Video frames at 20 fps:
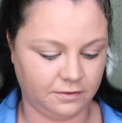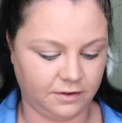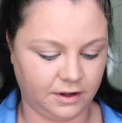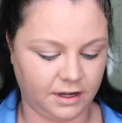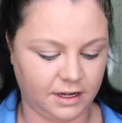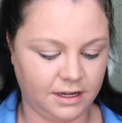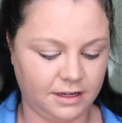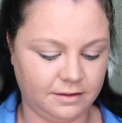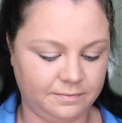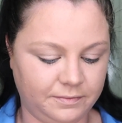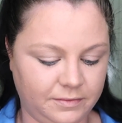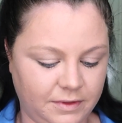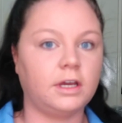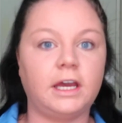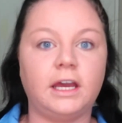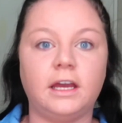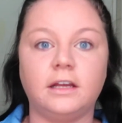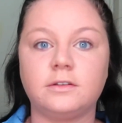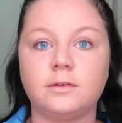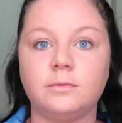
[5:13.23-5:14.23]
far.
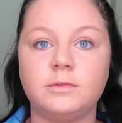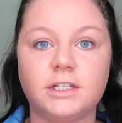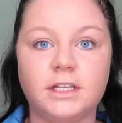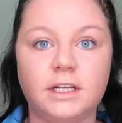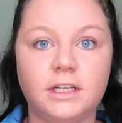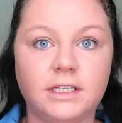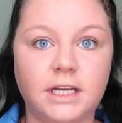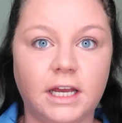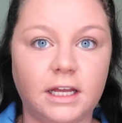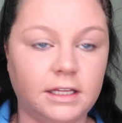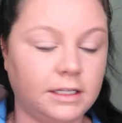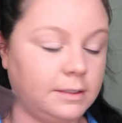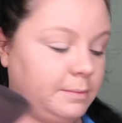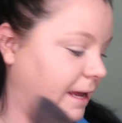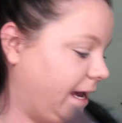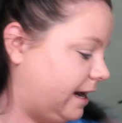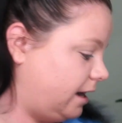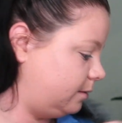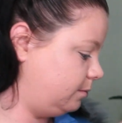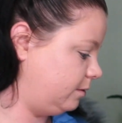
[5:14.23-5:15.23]
Okay, so I'm just gonna take this
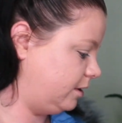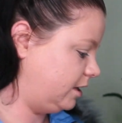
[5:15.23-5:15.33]
powder